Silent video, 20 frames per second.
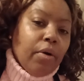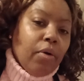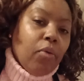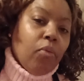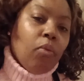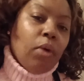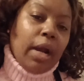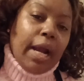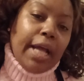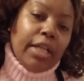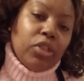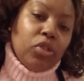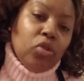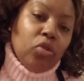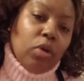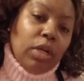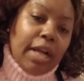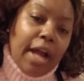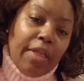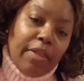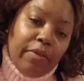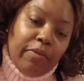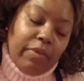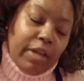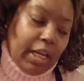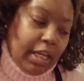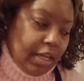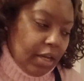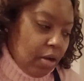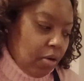when I do another
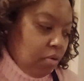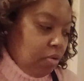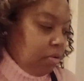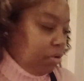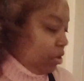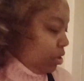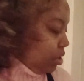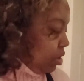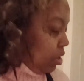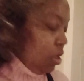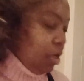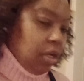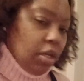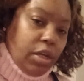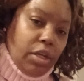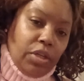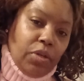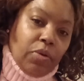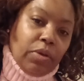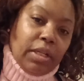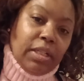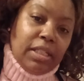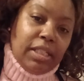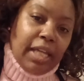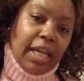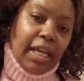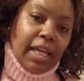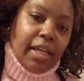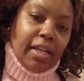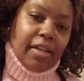video, you can
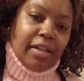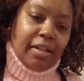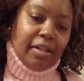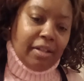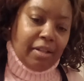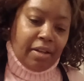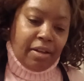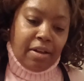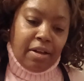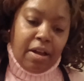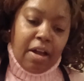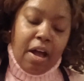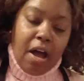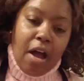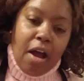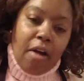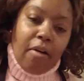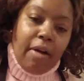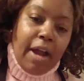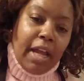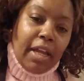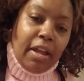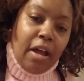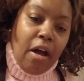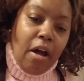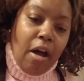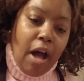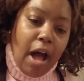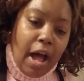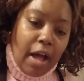see it. All right,
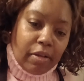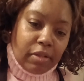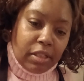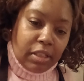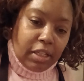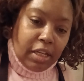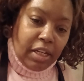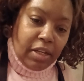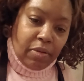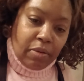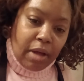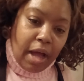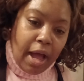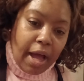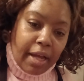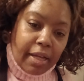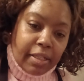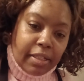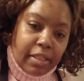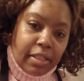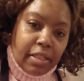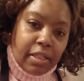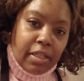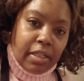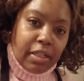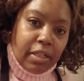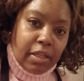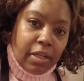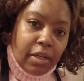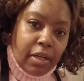y'all. I'll see you guys
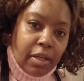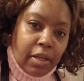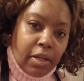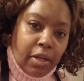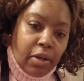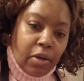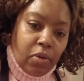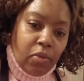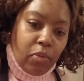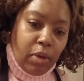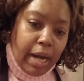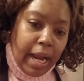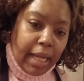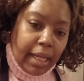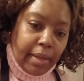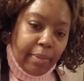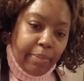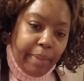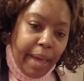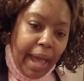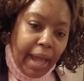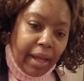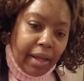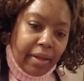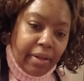when I get back.